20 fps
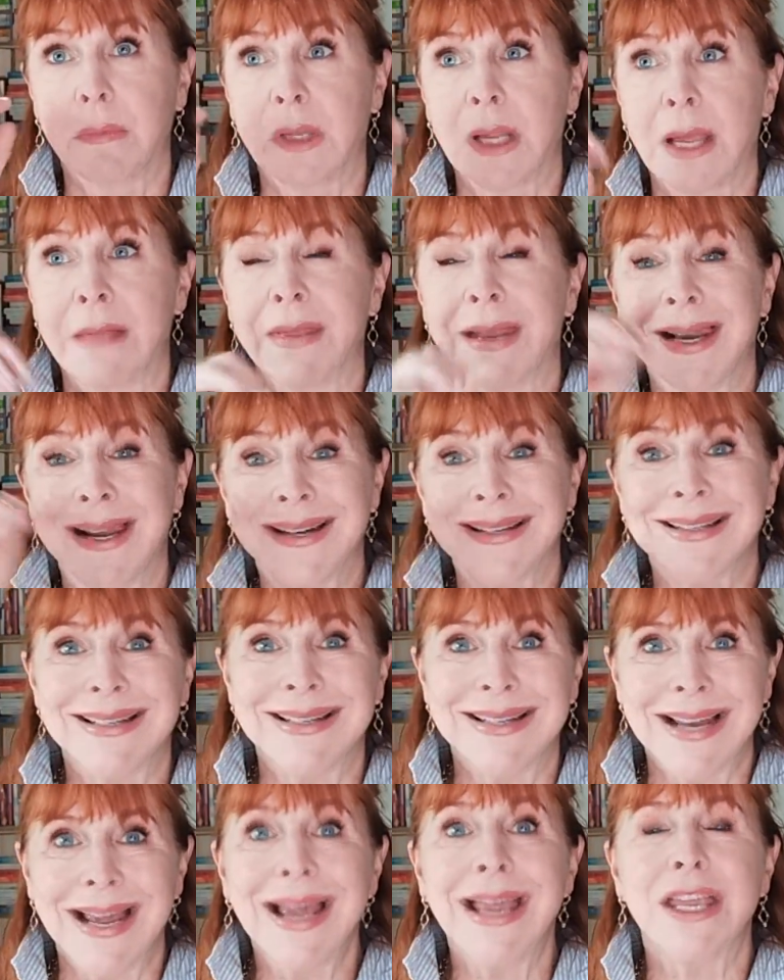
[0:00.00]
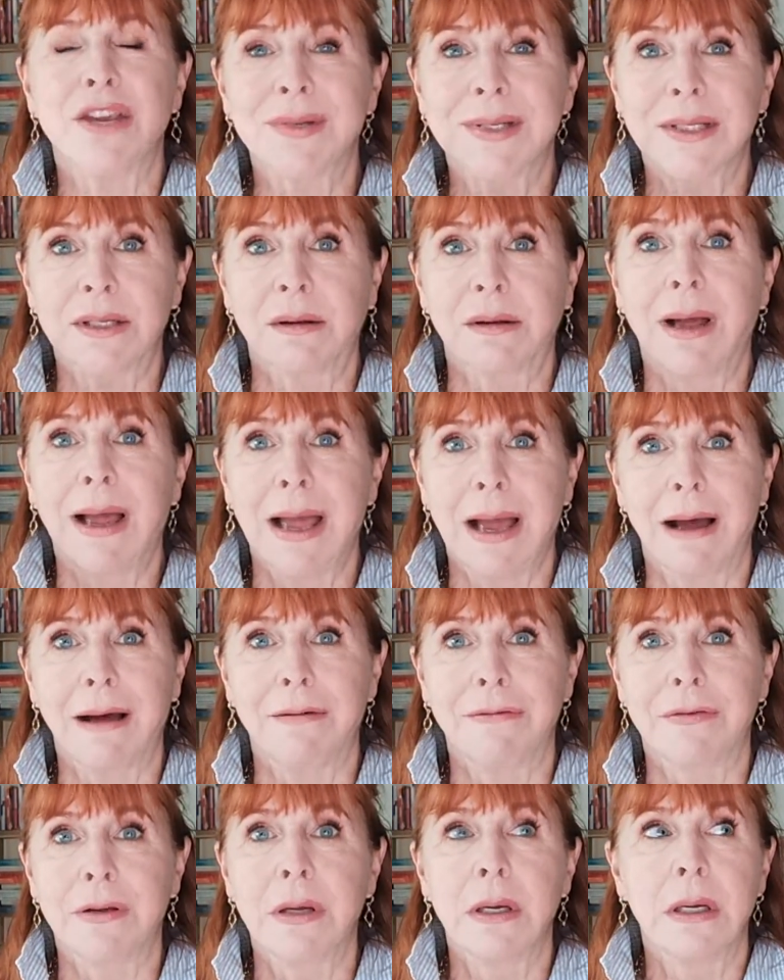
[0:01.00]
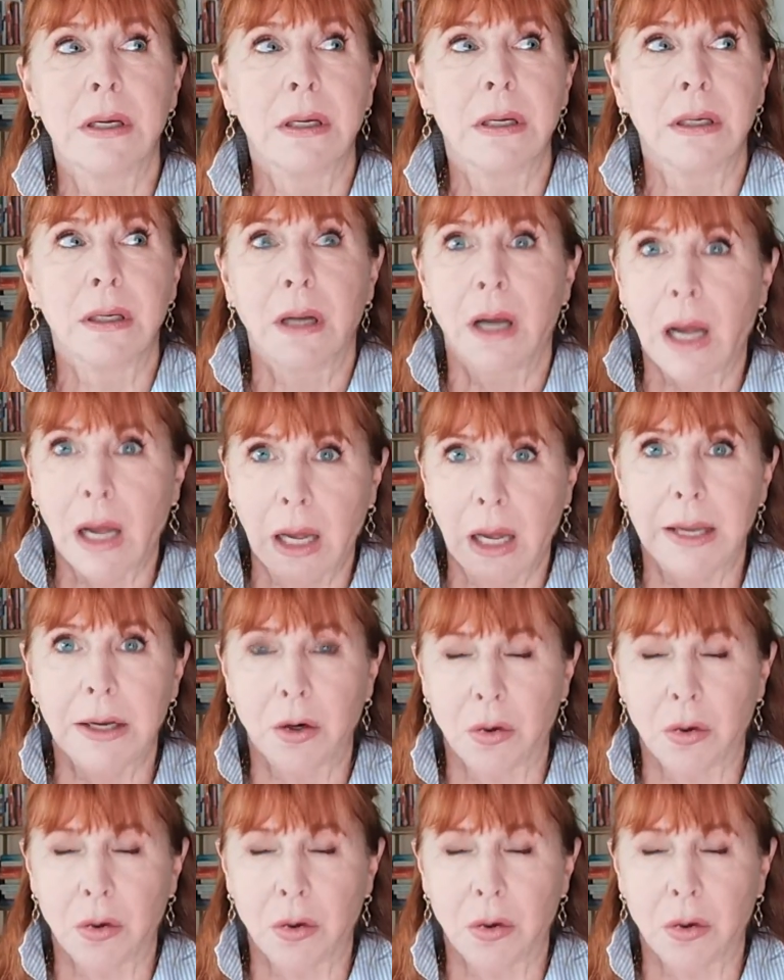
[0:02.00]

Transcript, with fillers: and the next day you still have high